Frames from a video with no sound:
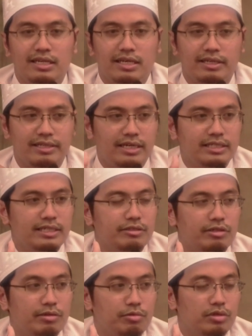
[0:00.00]
Uh, regarding
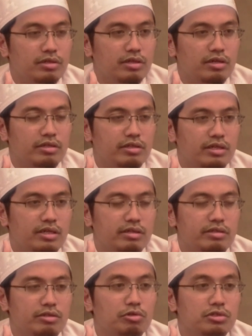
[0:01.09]
the, the the
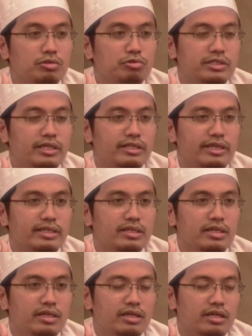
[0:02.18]
those who say that
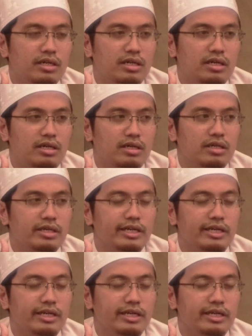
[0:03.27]
uh,